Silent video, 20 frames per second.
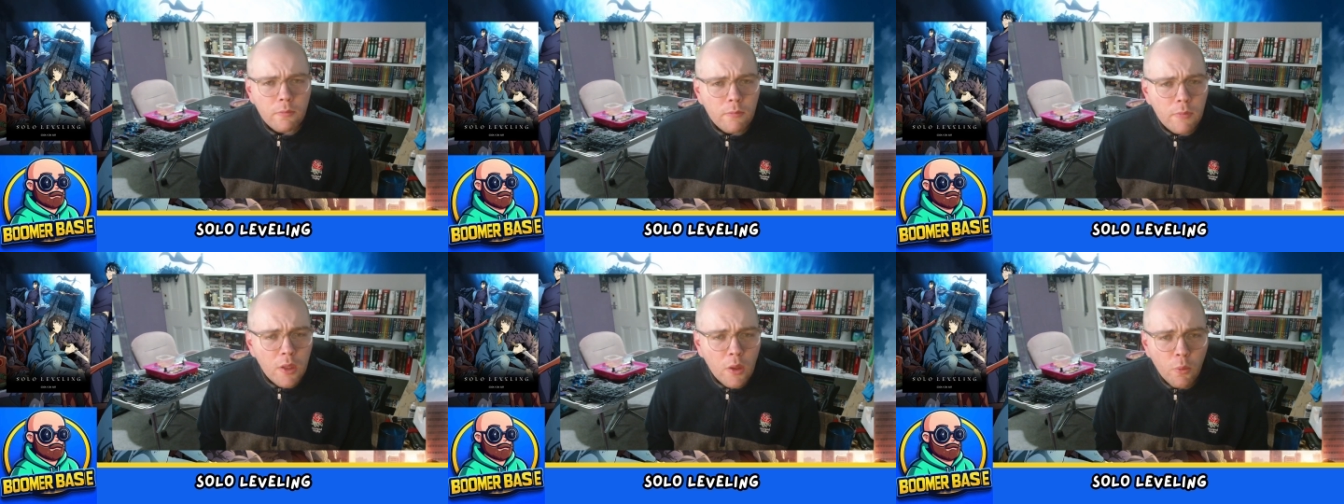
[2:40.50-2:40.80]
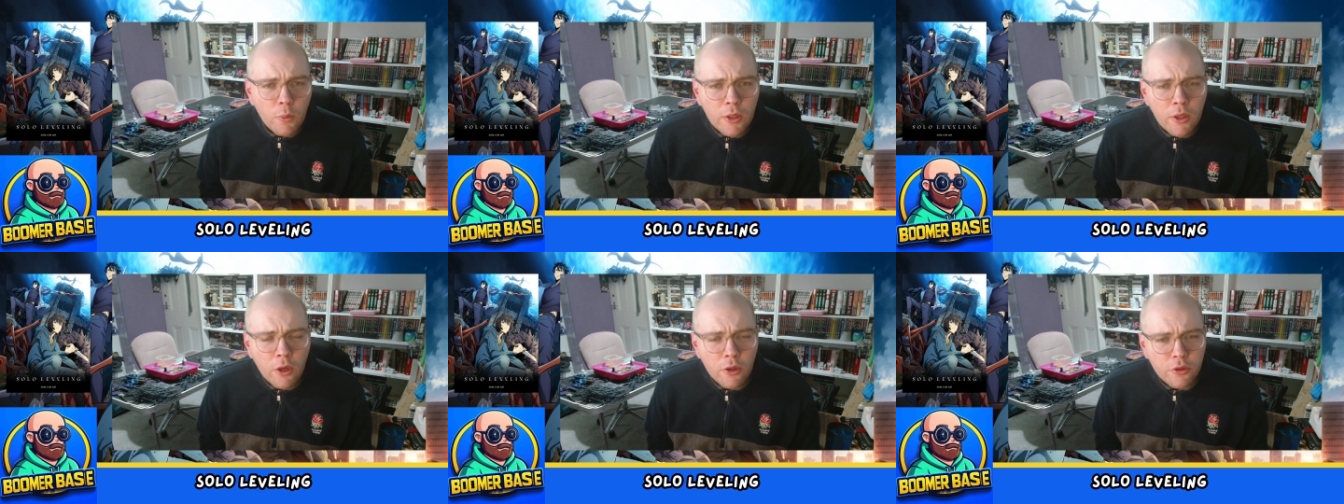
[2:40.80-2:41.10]

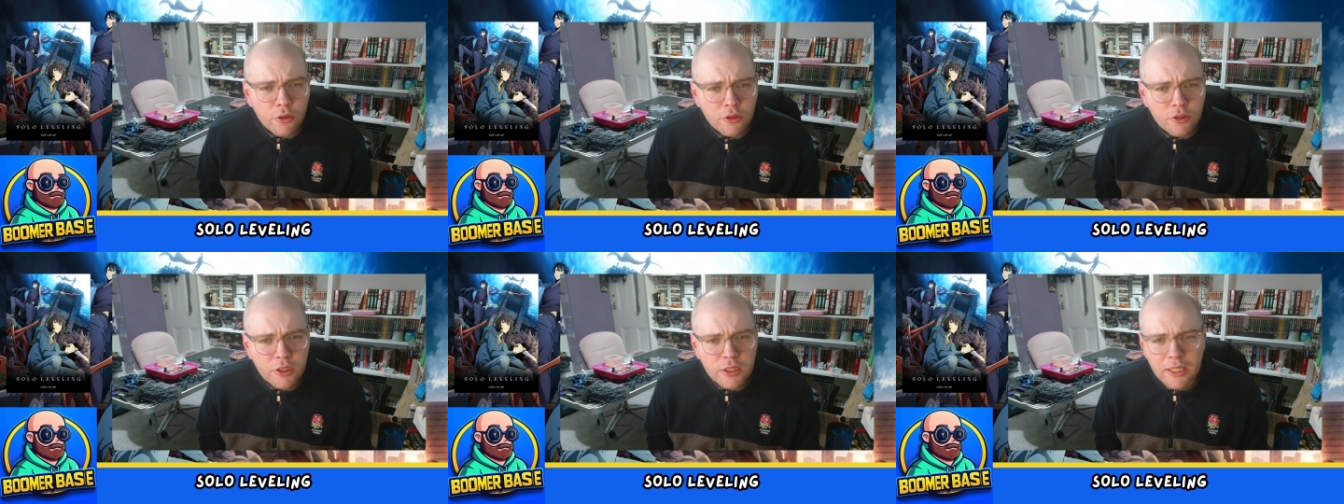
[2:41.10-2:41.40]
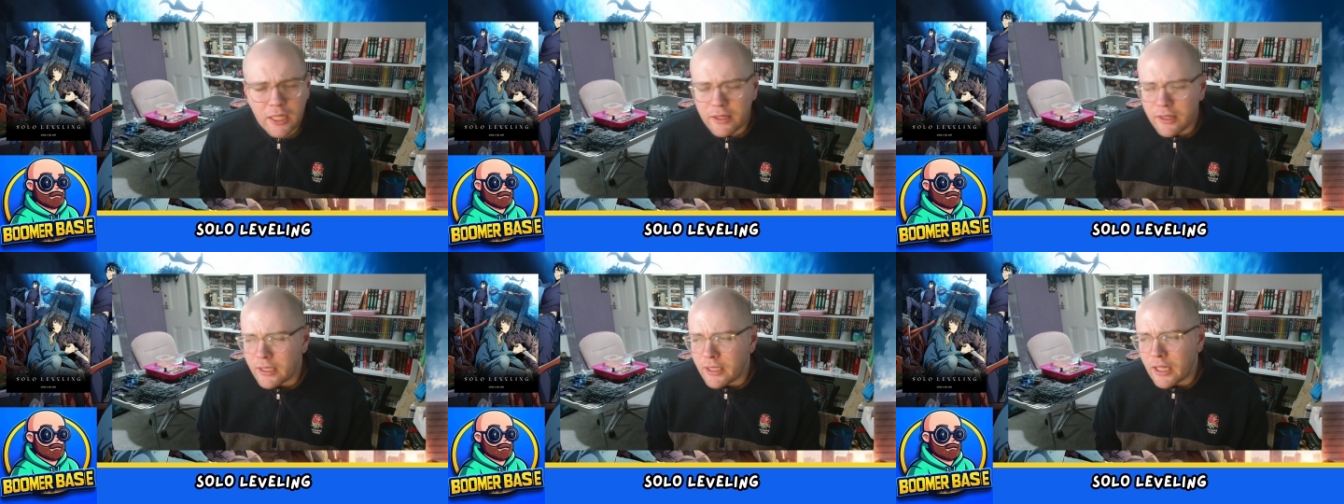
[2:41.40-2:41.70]
We got to see,
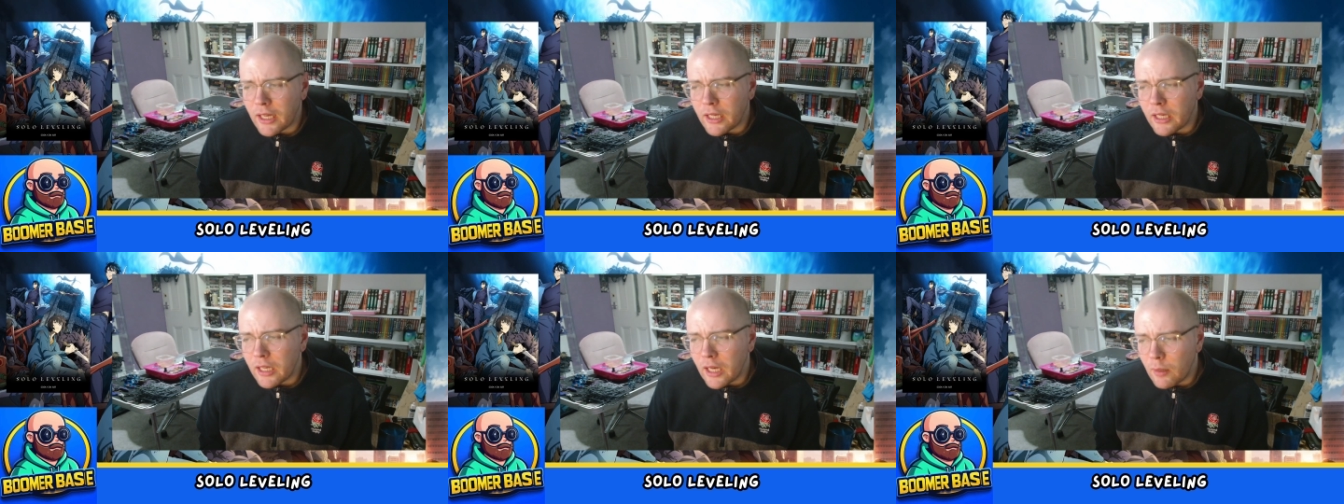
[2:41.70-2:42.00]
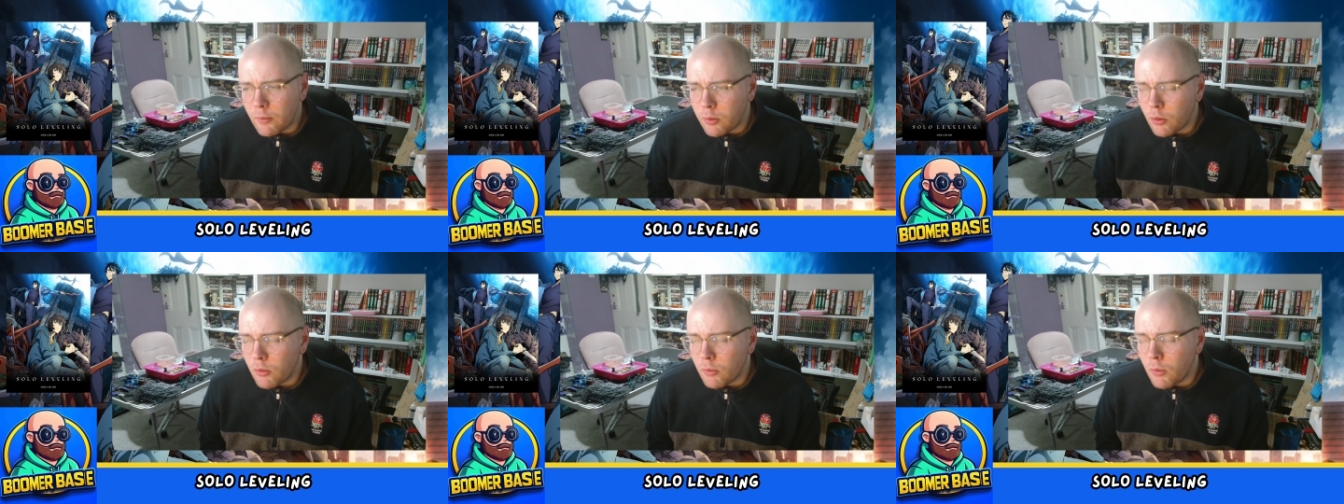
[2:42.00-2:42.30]
I think, a
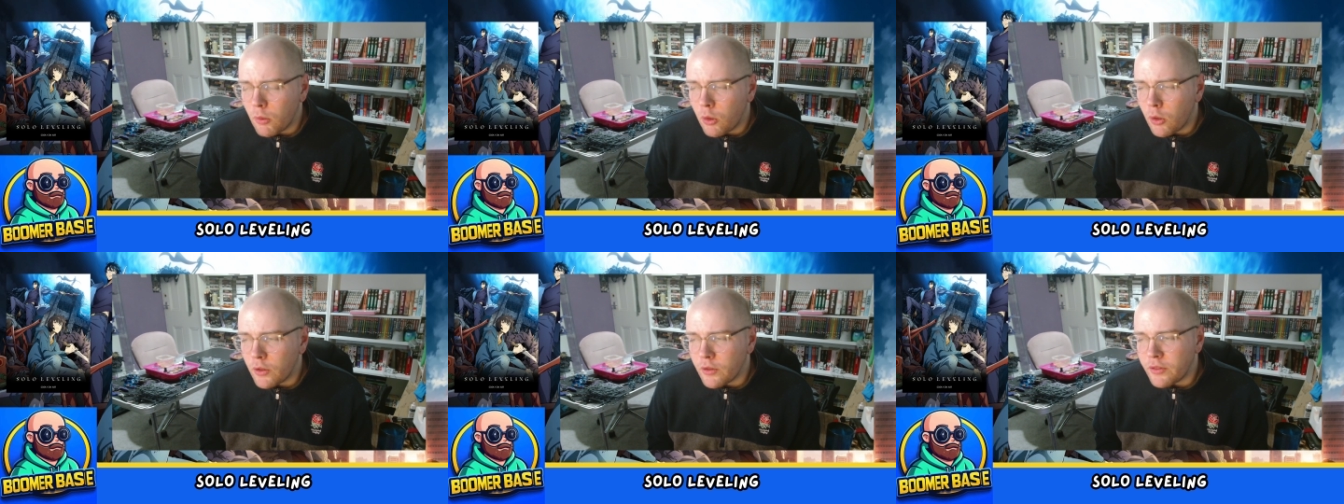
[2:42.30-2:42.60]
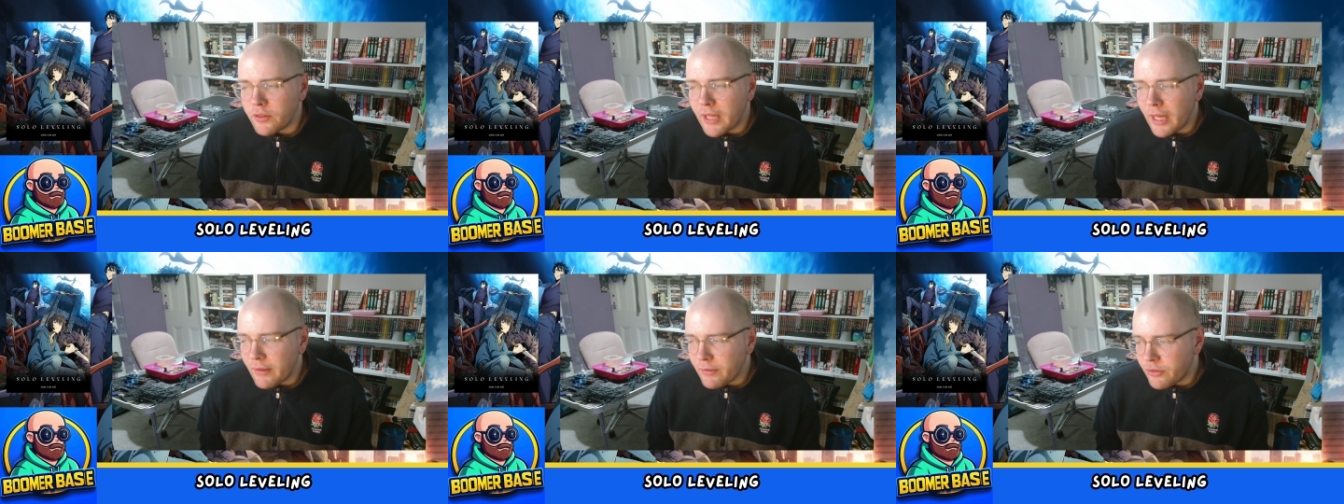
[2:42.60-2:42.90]
couple more
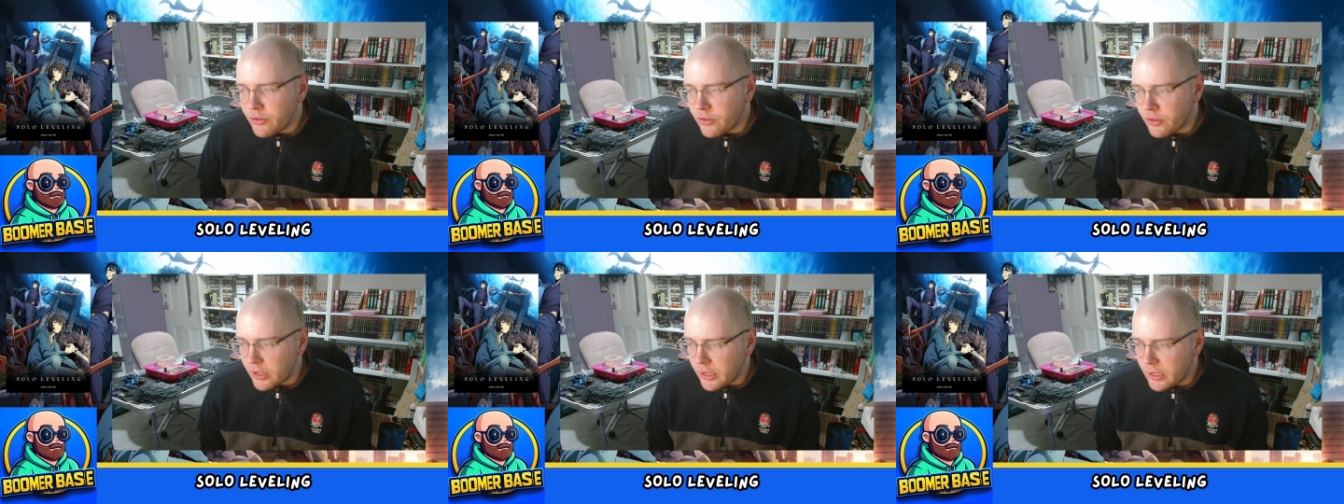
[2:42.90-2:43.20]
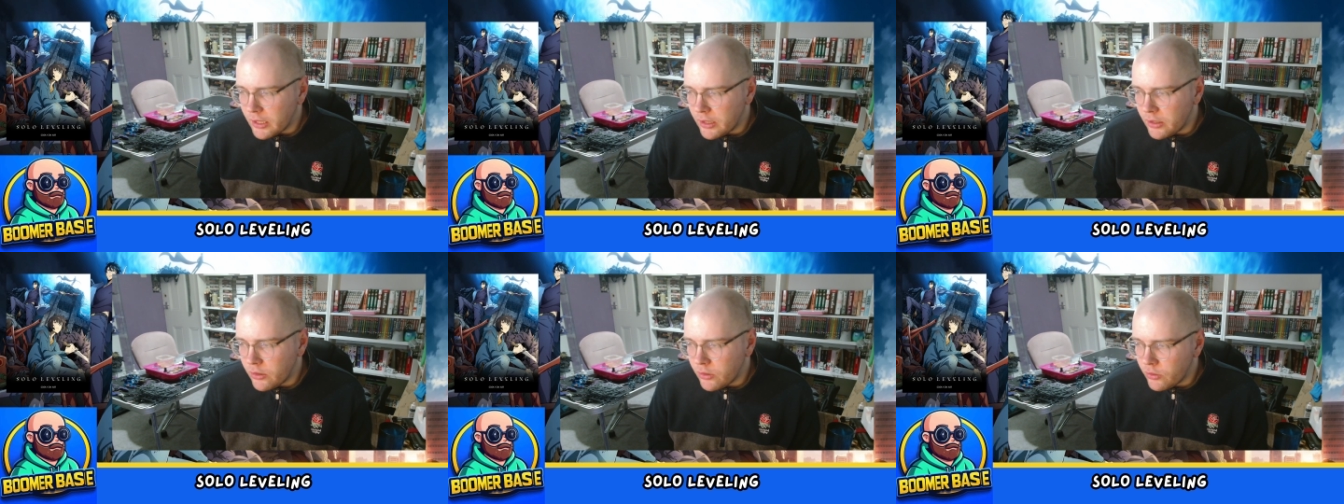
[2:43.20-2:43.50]
death
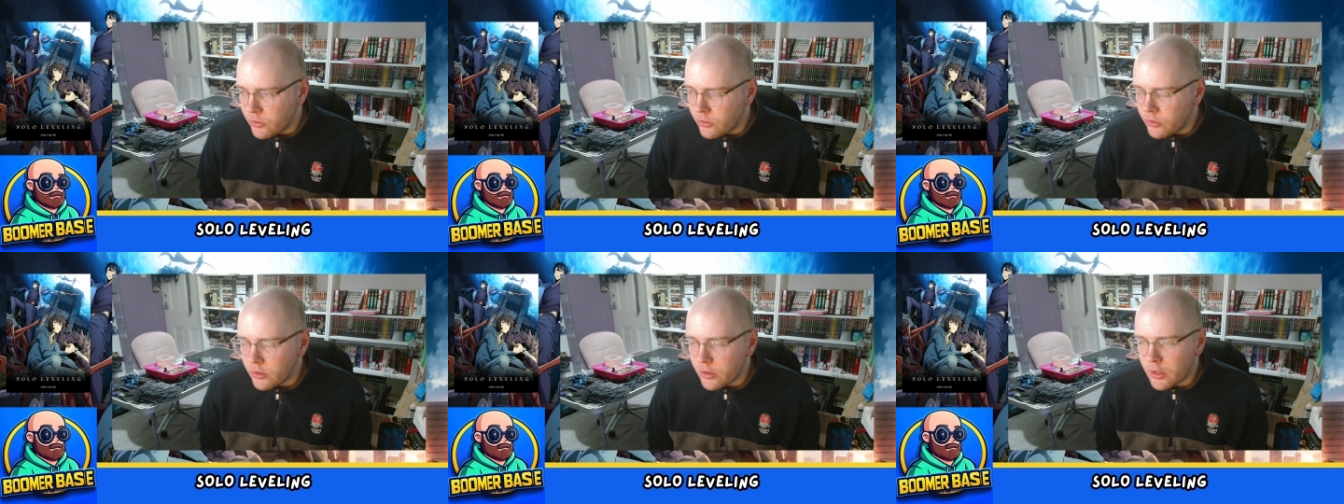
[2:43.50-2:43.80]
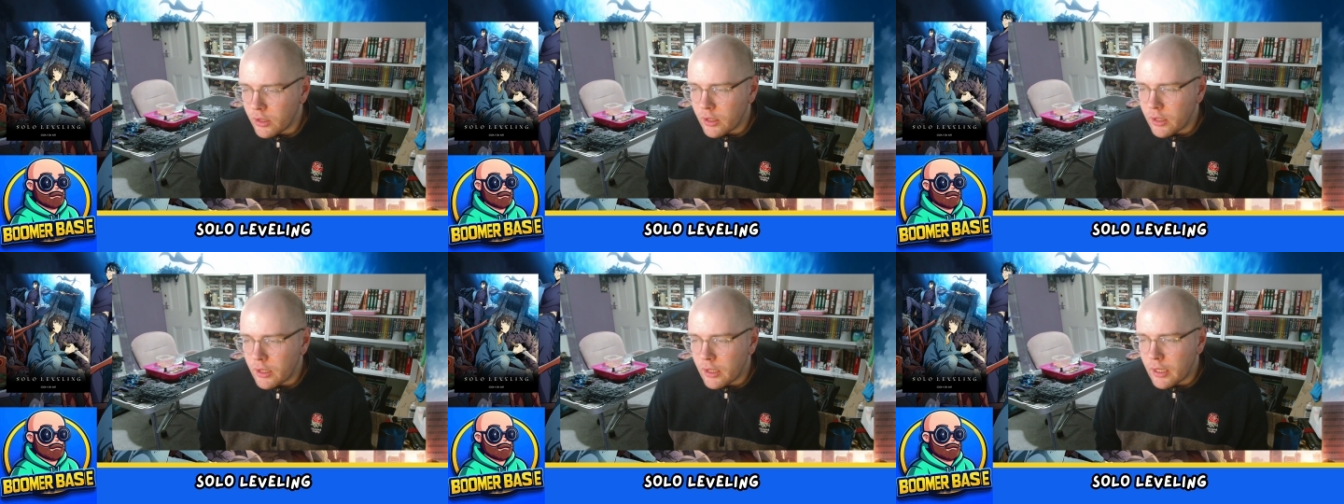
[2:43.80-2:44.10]
scenes
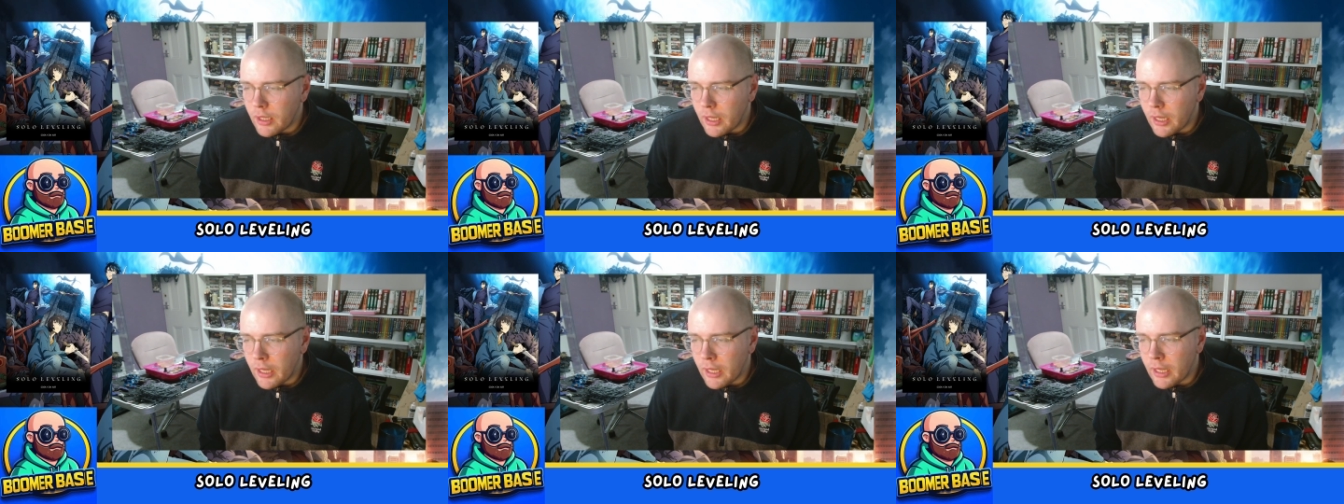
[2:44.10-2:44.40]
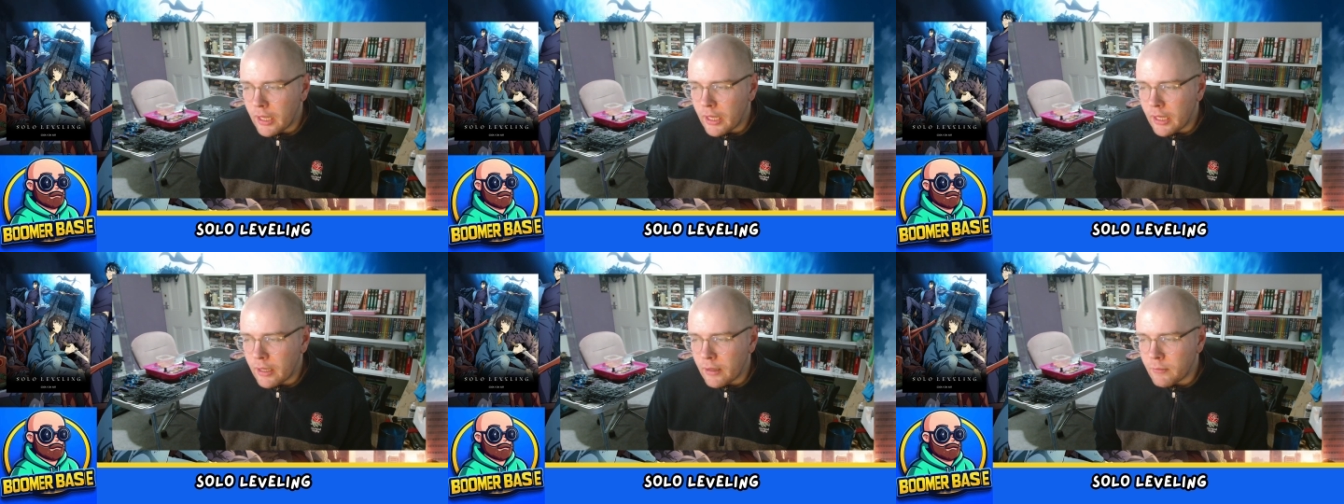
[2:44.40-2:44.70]

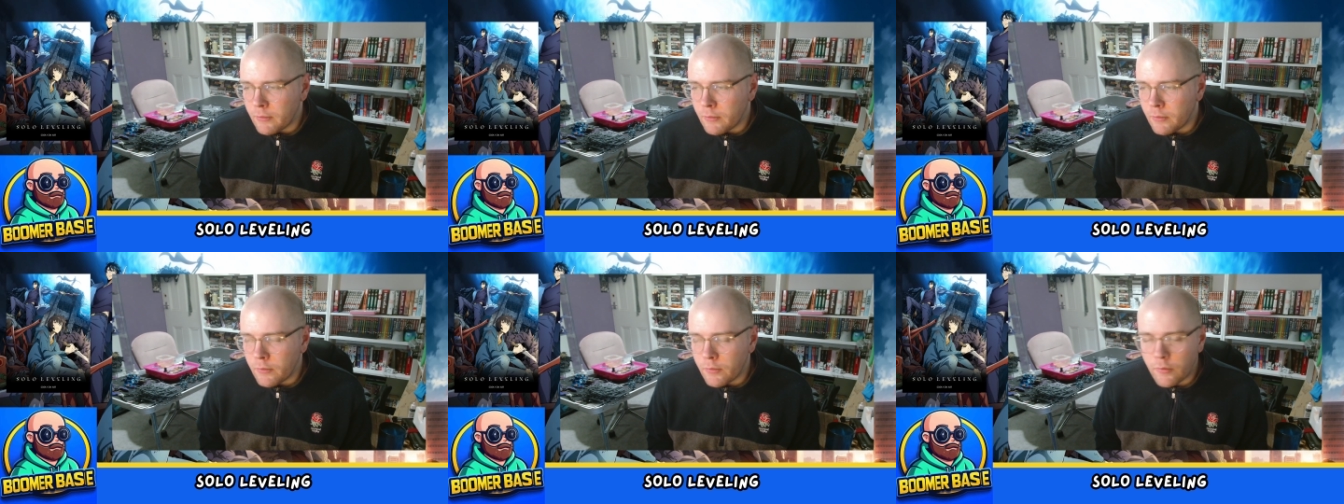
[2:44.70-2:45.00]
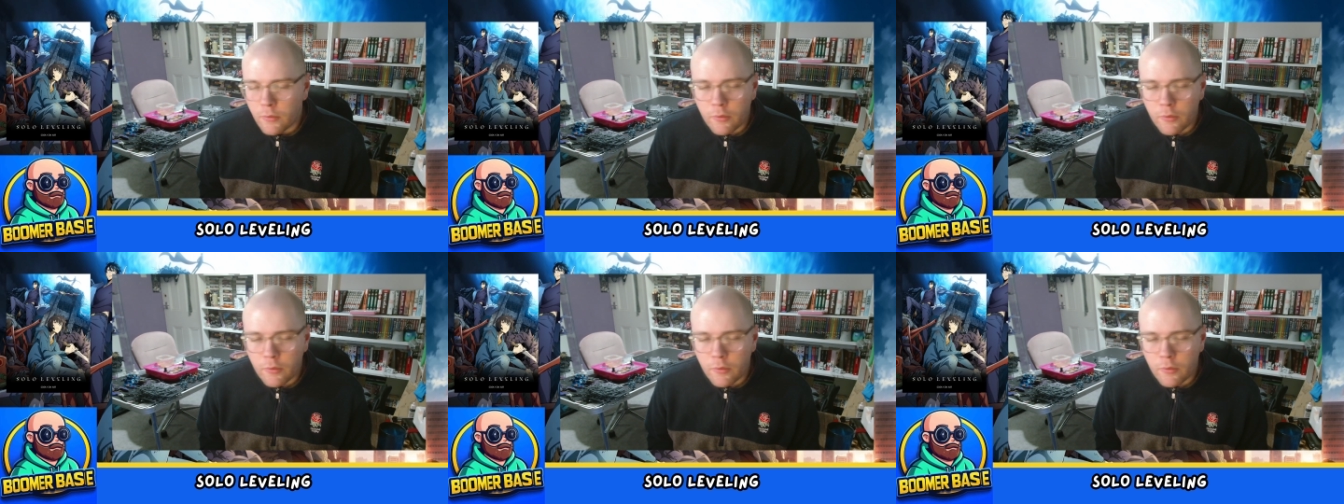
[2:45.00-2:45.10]
when